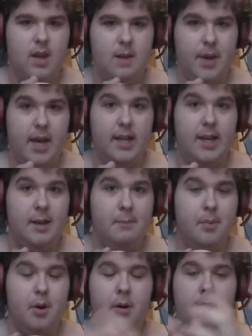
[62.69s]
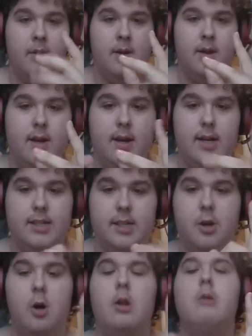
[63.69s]
appealing, but it's a
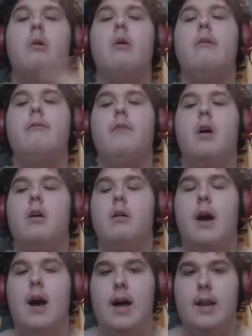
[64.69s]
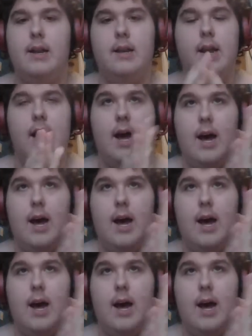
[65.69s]
goal I'm going for and